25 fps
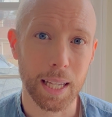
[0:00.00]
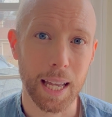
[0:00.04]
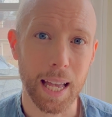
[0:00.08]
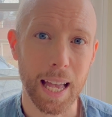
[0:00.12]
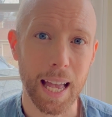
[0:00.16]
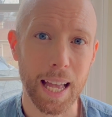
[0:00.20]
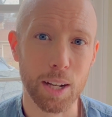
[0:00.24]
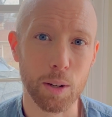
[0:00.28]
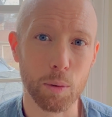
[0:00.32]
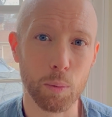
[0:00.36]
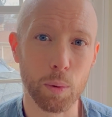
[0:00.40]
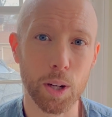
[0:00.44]

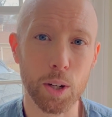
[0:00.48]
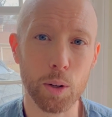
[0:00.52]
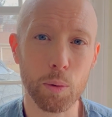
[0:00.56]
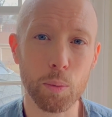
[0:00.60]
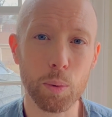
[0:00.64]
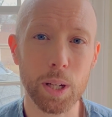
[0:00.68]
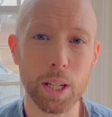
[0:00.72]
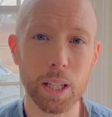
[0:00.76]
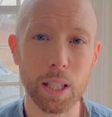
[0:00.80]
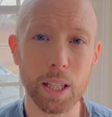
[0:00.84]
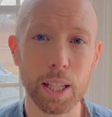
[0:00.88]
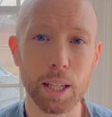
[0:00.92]
And when
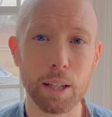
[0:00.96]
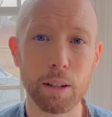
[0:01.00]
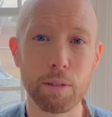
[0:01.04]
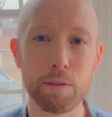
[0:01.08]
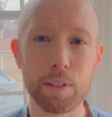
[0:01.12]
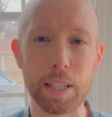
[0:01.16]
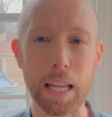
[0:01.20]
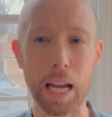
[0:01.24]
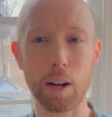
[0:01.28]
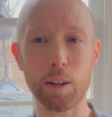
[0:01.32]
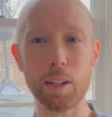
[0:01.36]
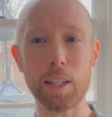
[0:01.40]
we live
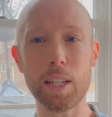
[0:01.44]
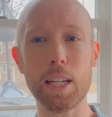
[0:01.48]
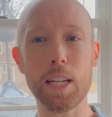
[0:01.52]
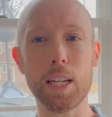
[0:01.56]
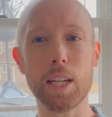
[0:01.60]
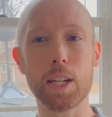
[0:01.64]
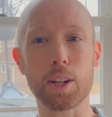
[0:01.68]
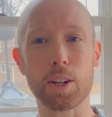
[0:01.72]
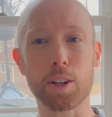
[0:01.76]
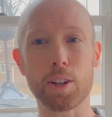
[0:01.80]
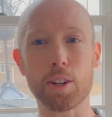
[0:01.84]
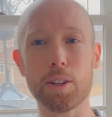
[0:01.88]
down
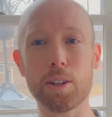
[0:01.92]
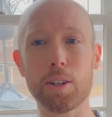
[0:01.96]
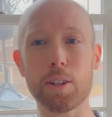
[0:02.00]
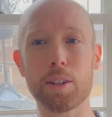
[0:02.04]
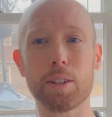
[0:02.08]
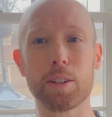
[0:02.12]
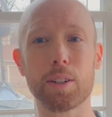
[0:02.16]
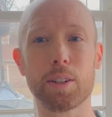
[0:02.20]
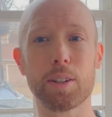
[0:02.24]
here,